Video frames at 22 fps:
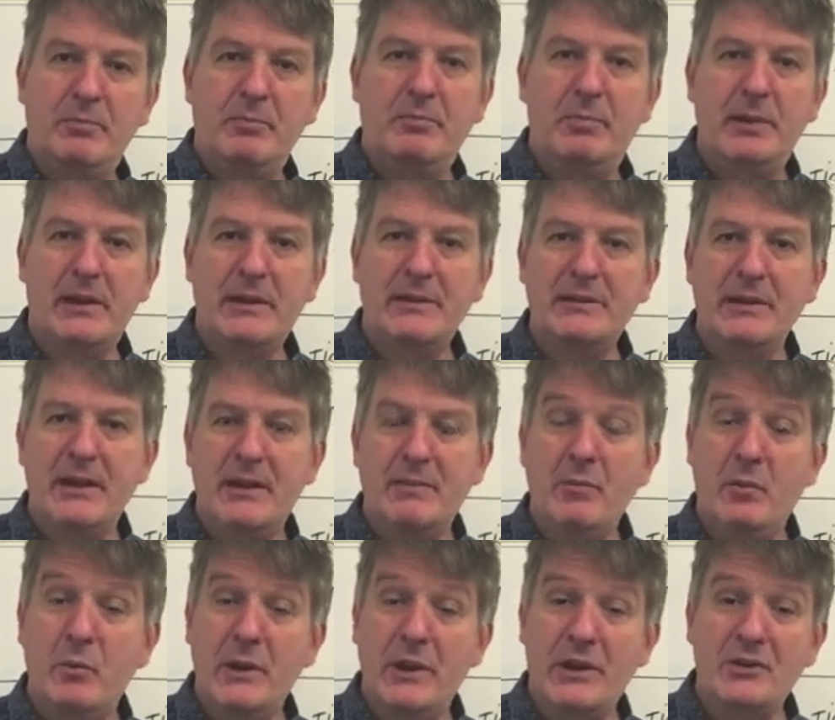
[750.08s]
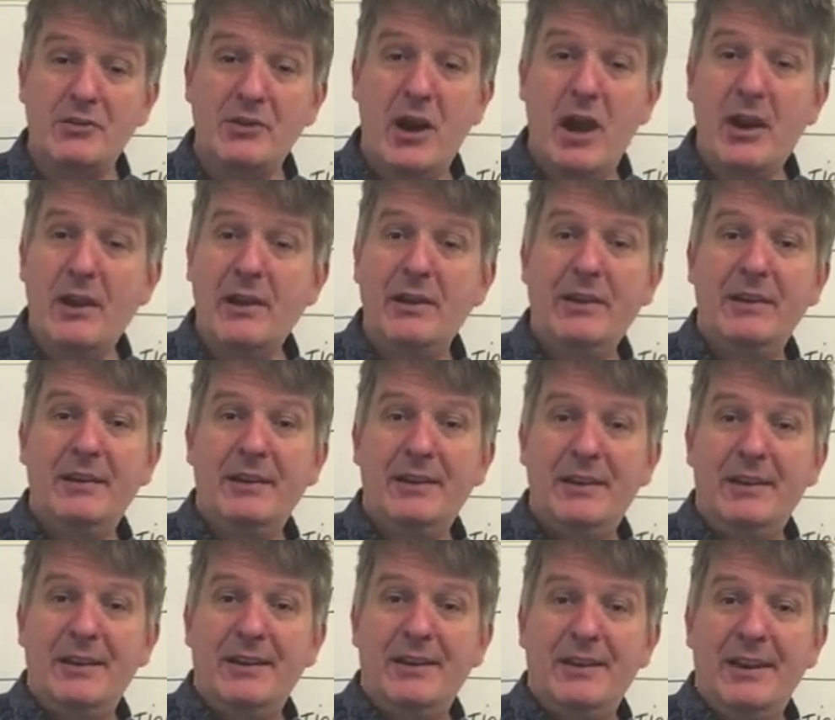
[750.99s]
Pick a time. We can talk.
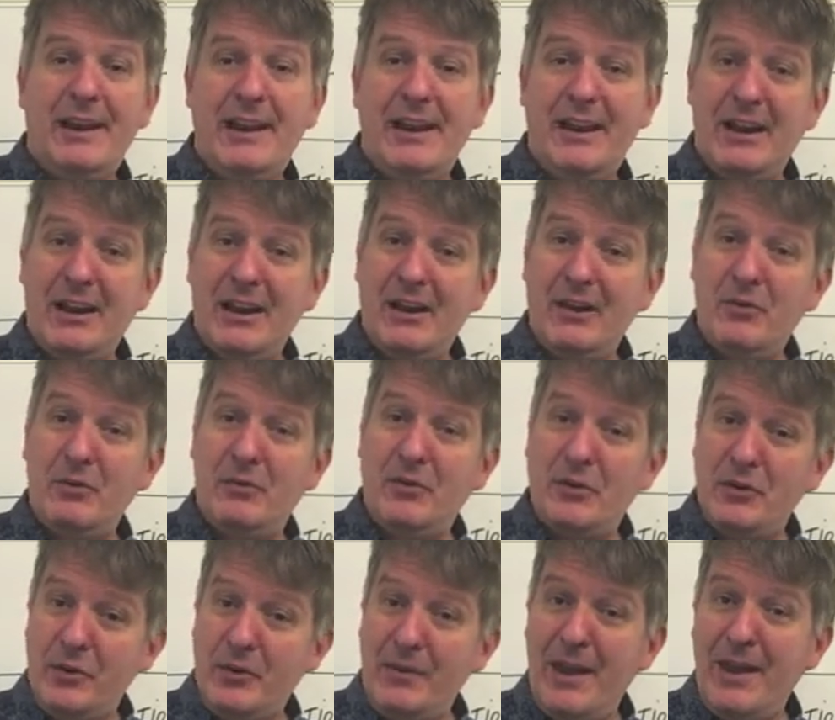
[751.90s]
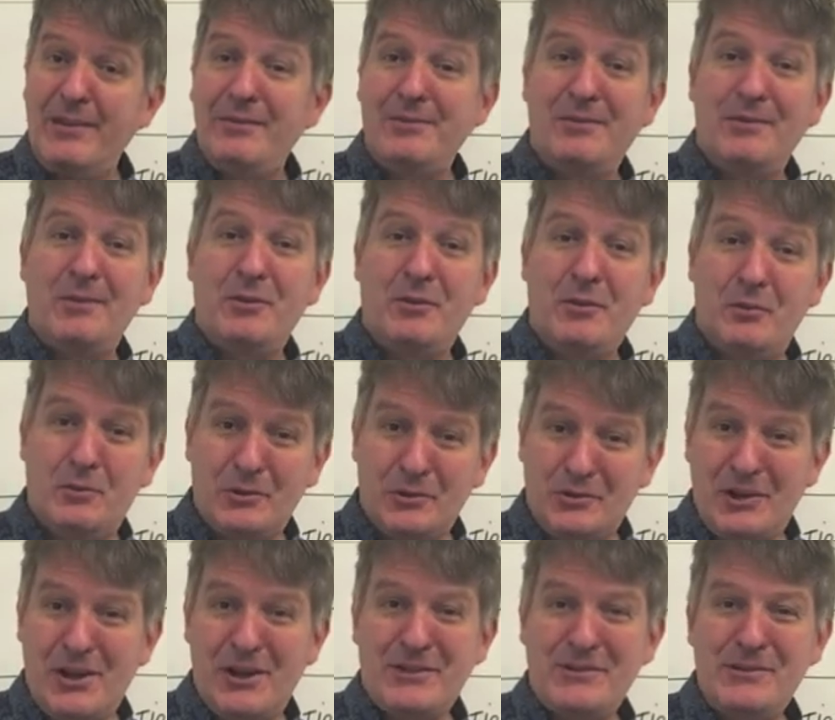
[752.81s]
And if you do that,
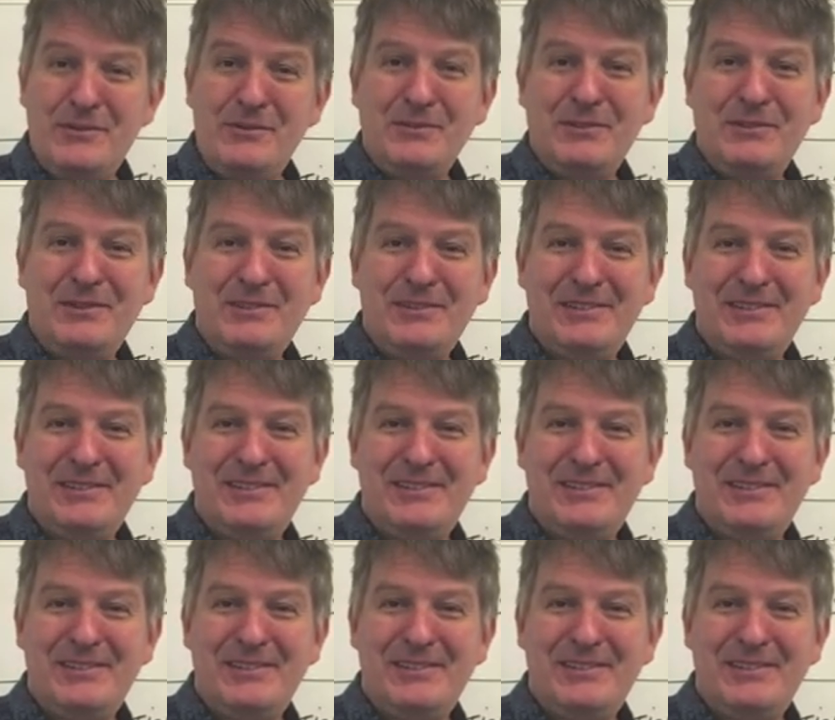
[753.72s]
we'll talk soon.